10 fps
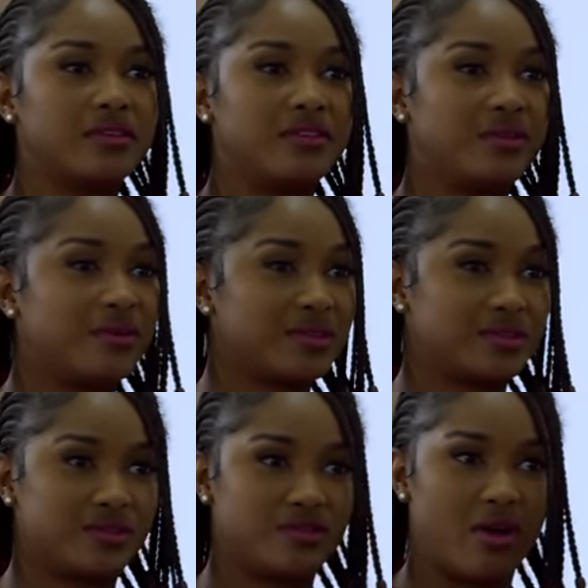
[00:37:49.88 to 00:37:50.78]
You are
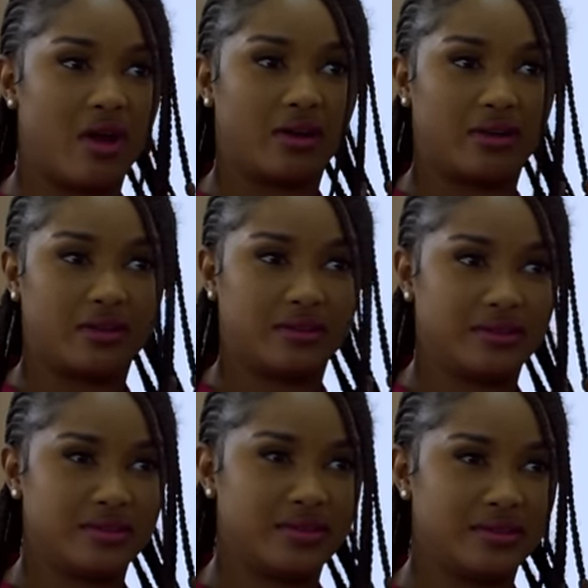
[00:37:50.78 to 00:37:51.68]
strong.
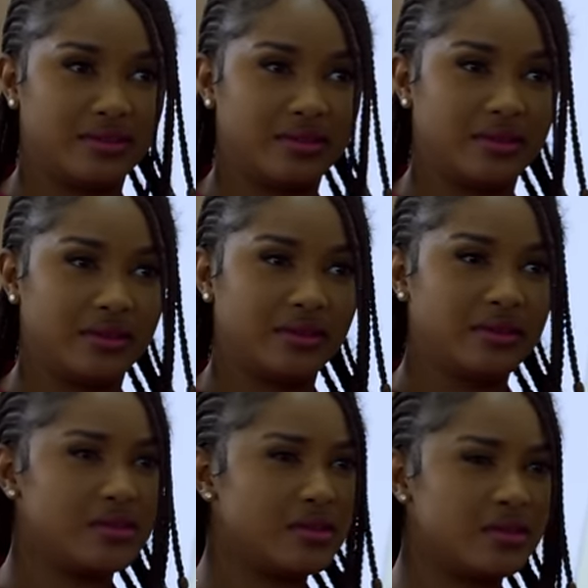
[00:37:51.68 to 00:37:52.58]

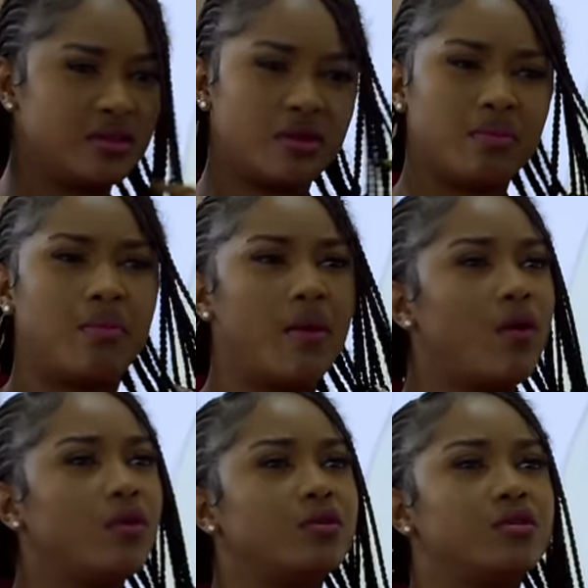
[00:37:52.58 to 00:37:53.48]
You are
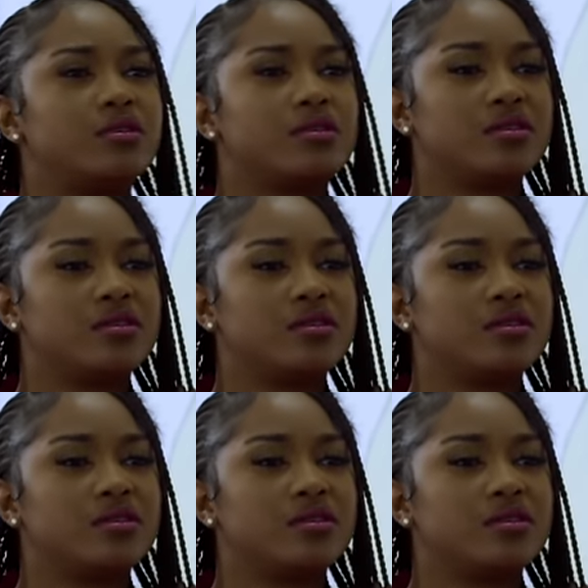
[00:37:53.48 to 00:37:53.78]
bold.